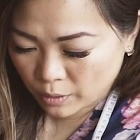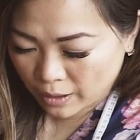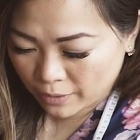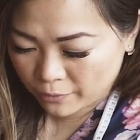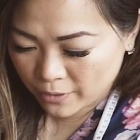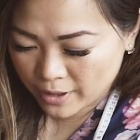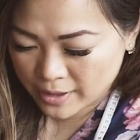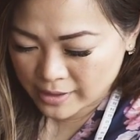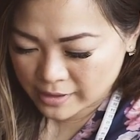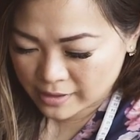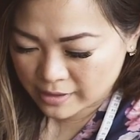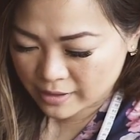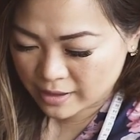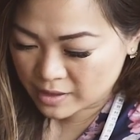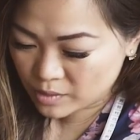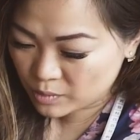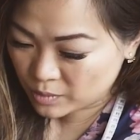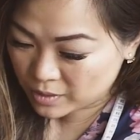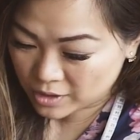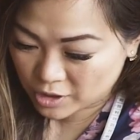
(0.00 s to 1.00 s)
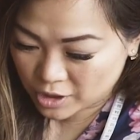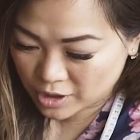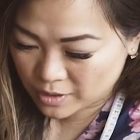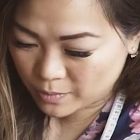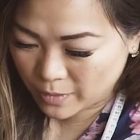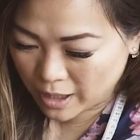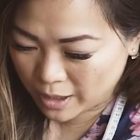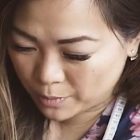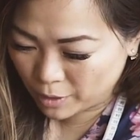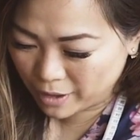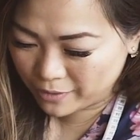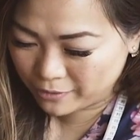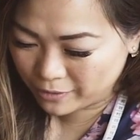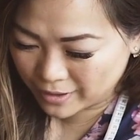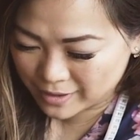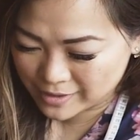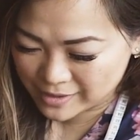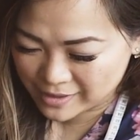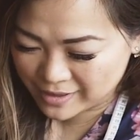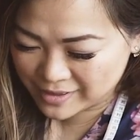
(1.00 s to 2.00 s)
preference. This one's just my
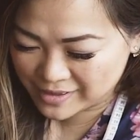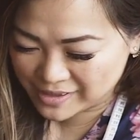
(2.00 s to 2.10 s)
preference.